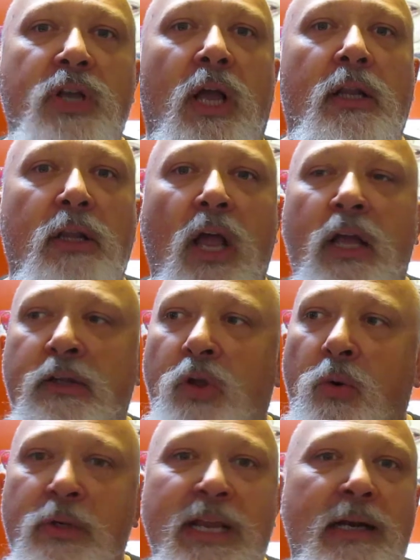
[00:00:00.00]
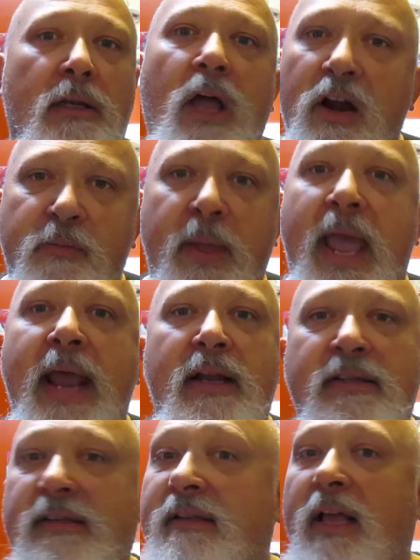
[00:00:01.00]
a lot of
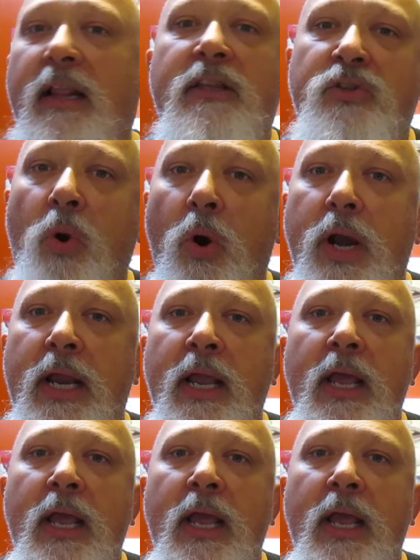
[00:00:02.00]
panels to tell a story.